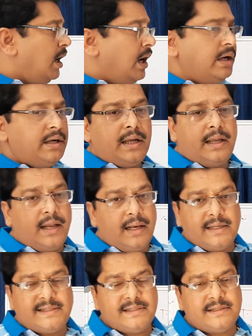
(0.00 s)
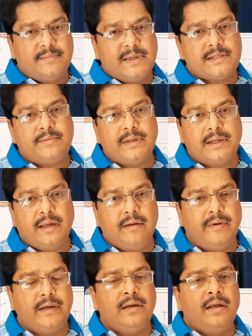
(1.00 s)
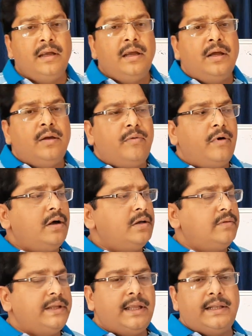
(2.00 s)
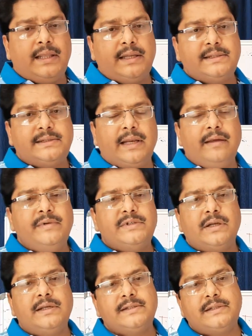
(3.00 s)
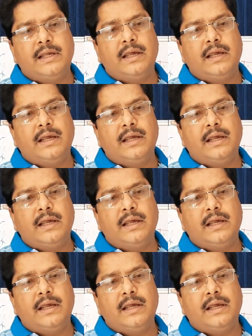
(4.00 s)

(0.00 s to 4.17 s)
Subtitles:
And the analysis must be given for whether there is remission is